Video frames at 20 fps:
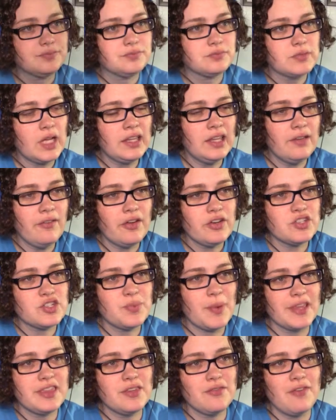I love how
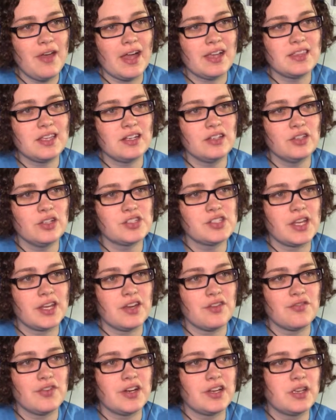despite the fact that it looks like
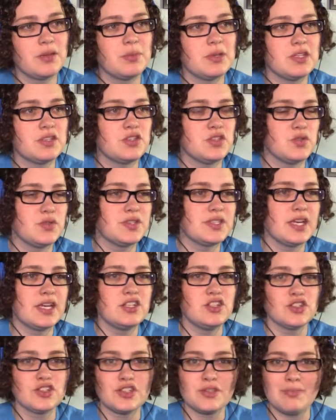your friend committed suicide,
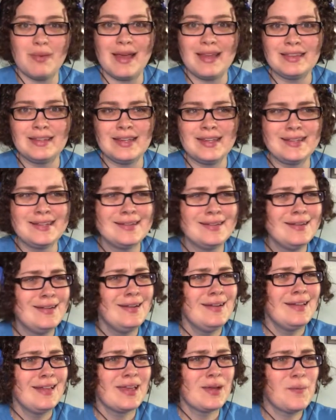you're smiling.
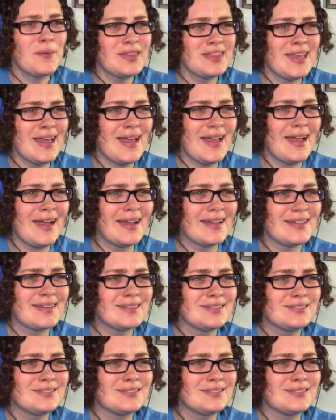Like, what the heck?